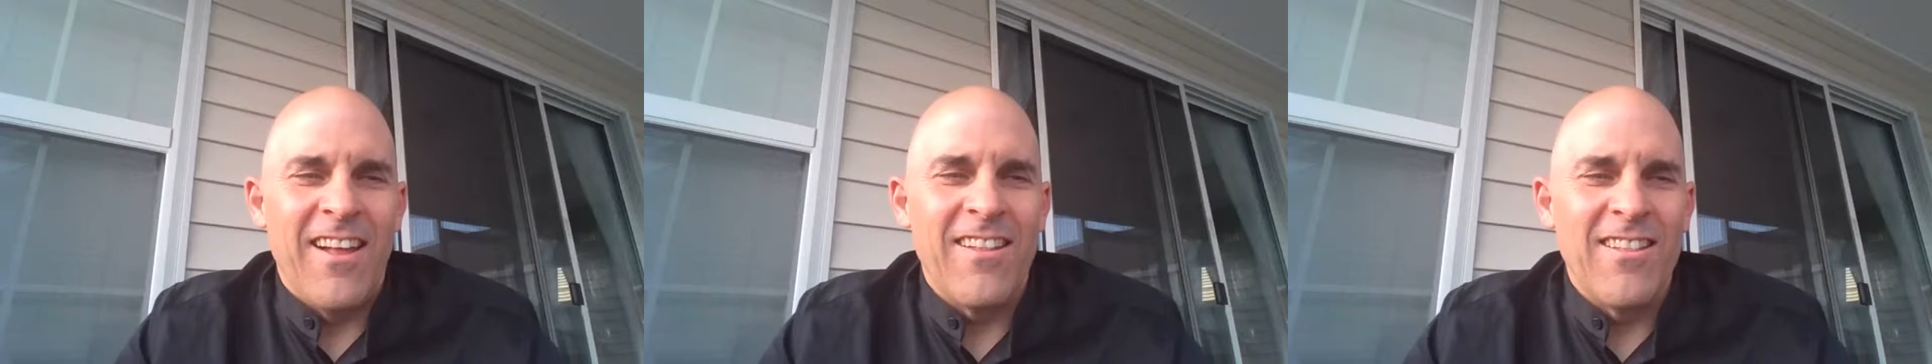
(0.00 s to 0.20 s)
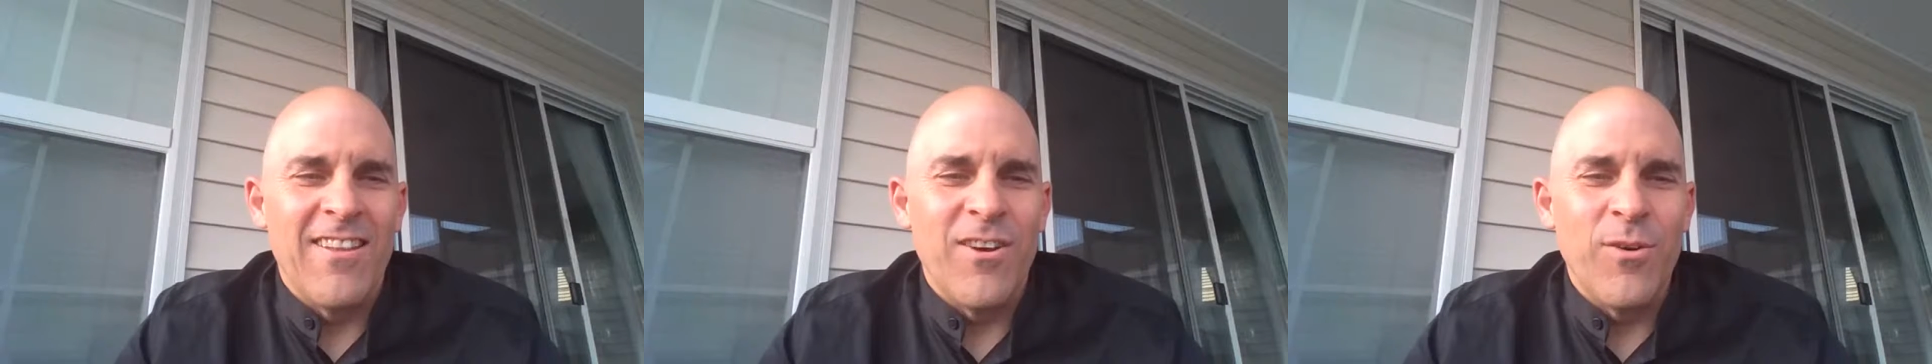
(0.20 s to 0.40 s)

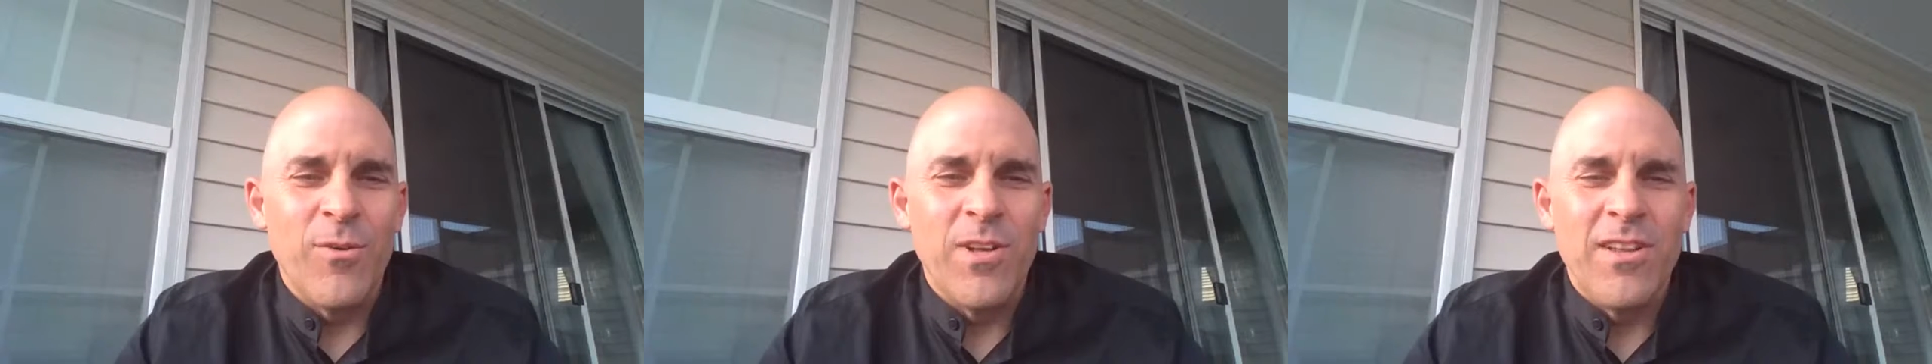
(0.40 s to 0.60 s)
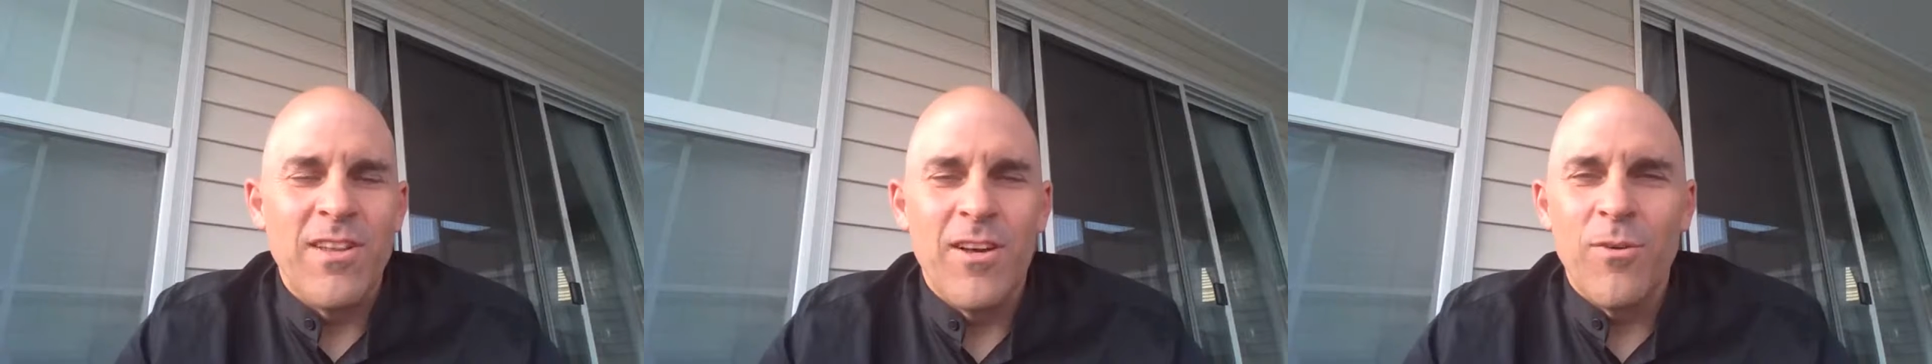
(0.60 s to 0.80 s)

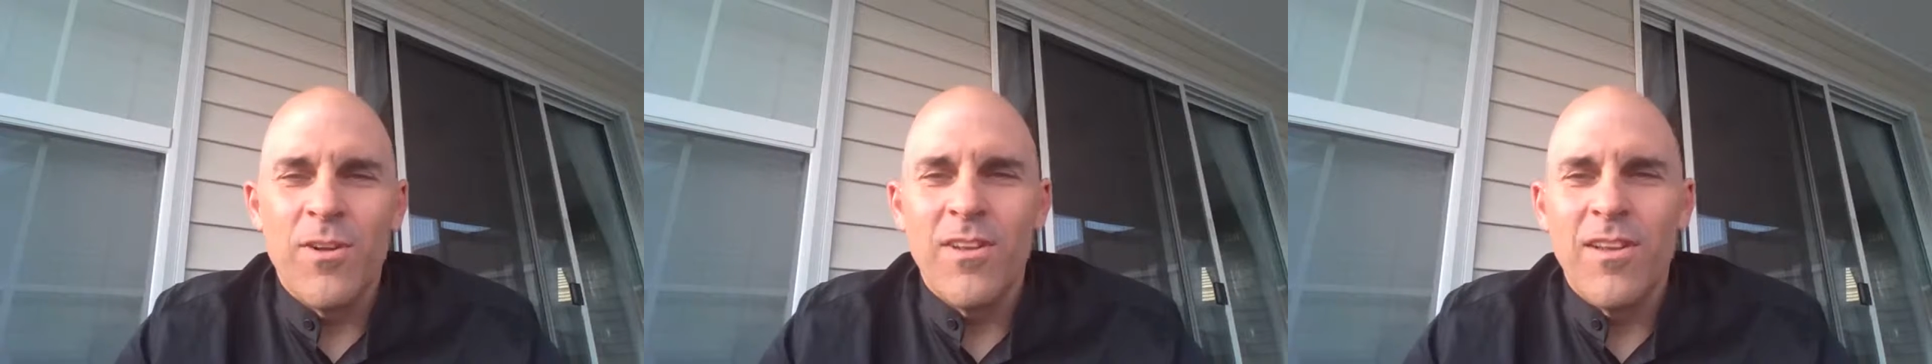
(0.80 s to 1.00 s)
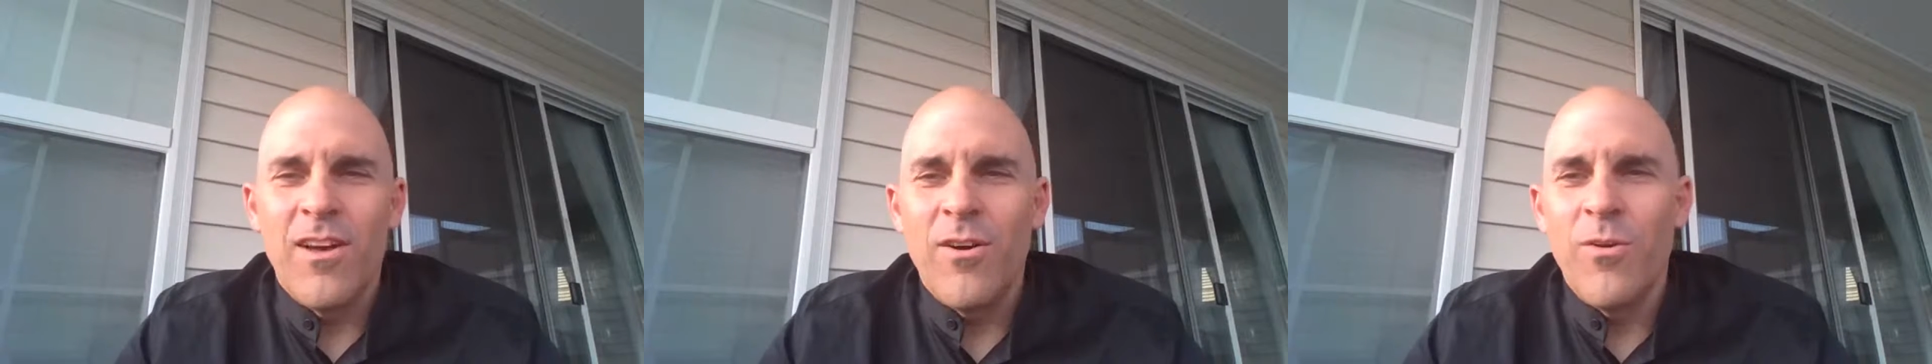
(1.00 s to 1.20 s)
Hello,
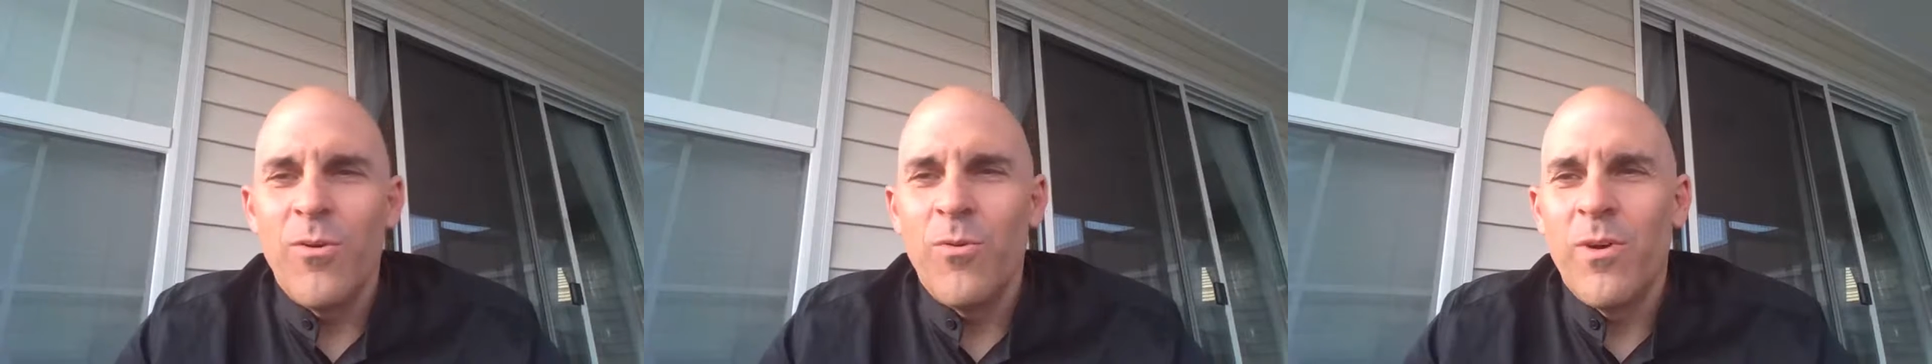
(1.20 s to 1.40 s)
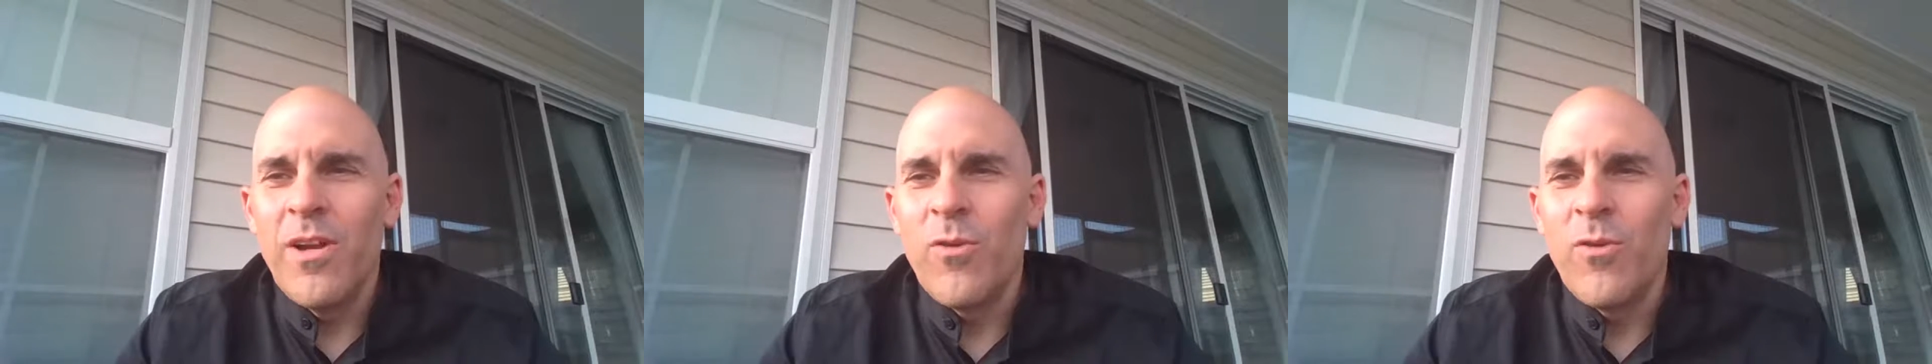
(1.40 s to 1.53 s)
hello, hello,